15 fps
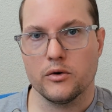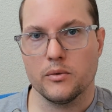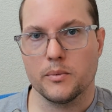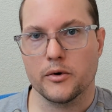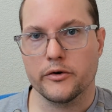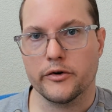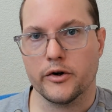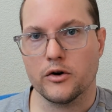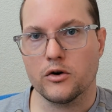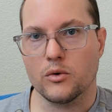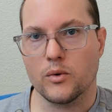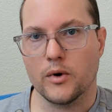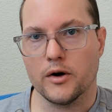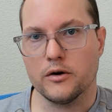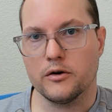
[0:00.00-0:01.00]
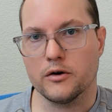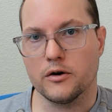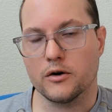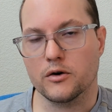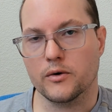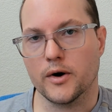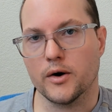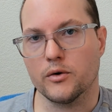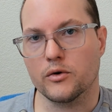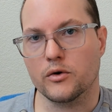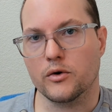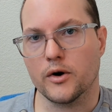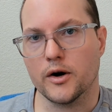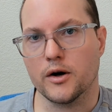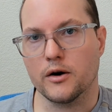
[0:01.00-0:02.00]
present a way to get around
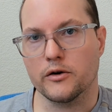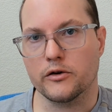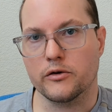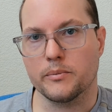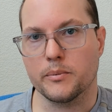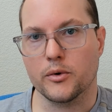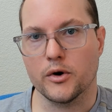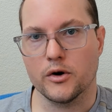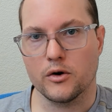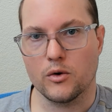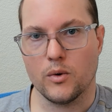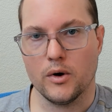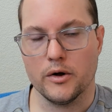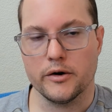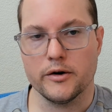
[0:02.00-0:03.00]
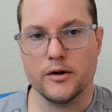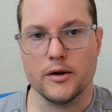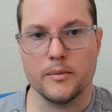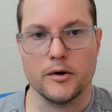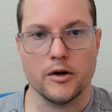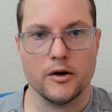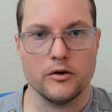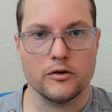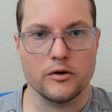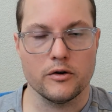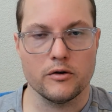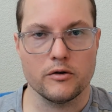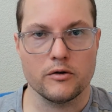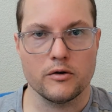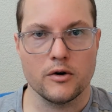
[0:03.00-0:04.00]
CriCut's print quality
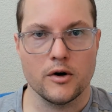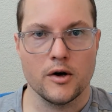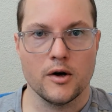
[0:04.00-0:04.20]
limitations.